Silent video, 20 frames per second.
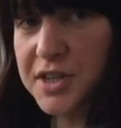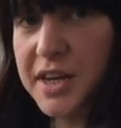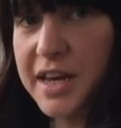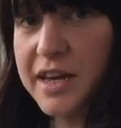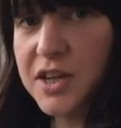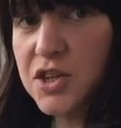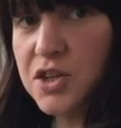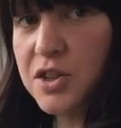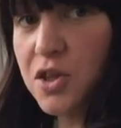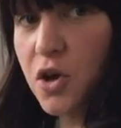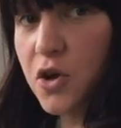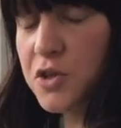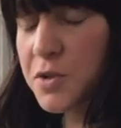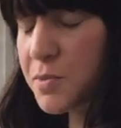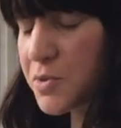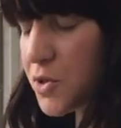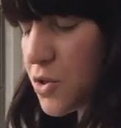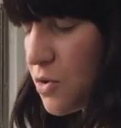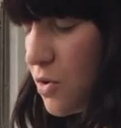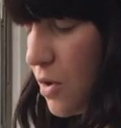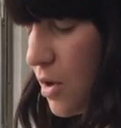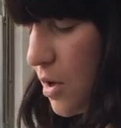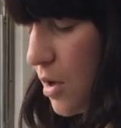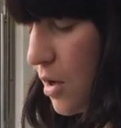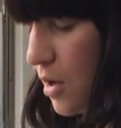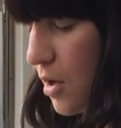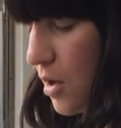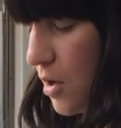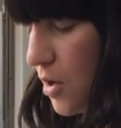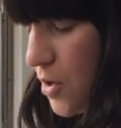stage in the hospital.
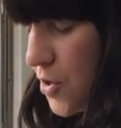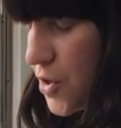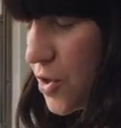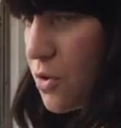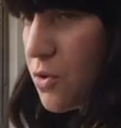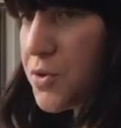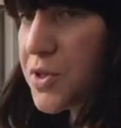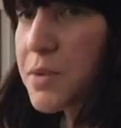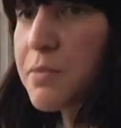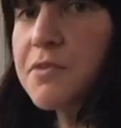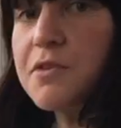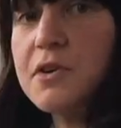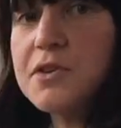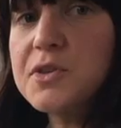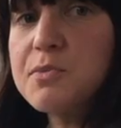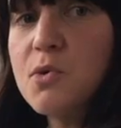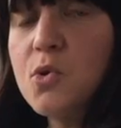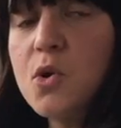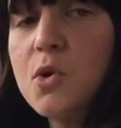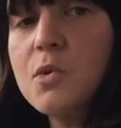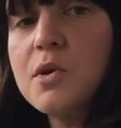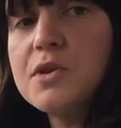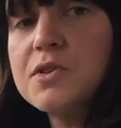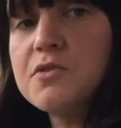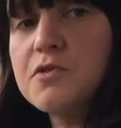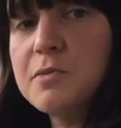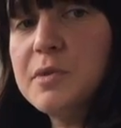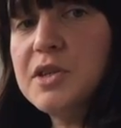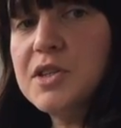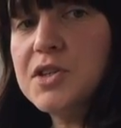So some of our smaller ones
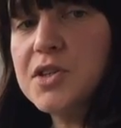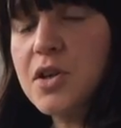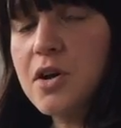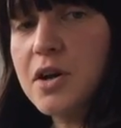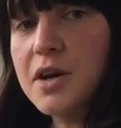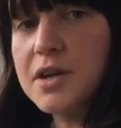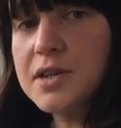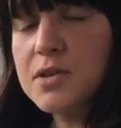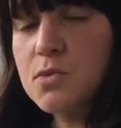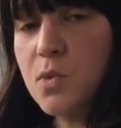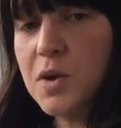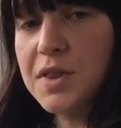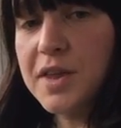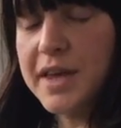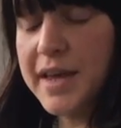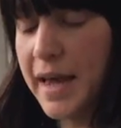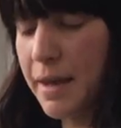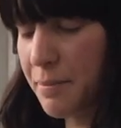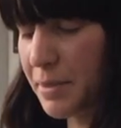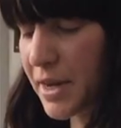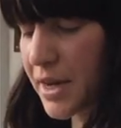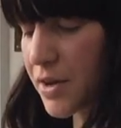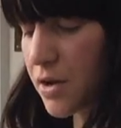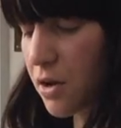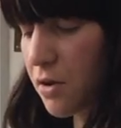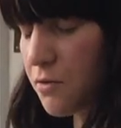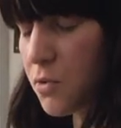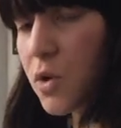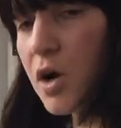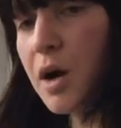from inside, when they get big
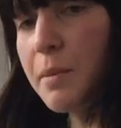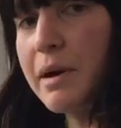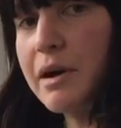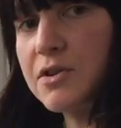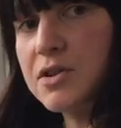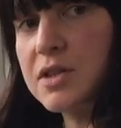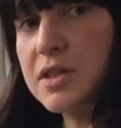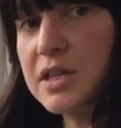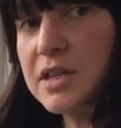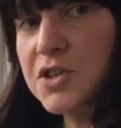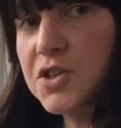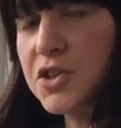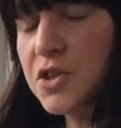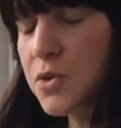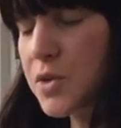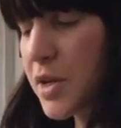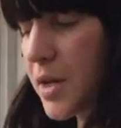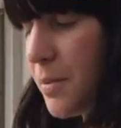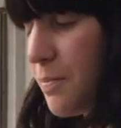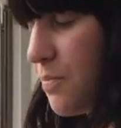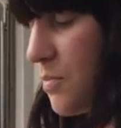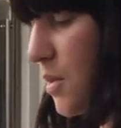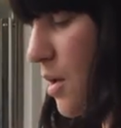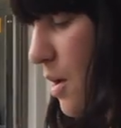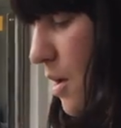enough, will come out to this unit.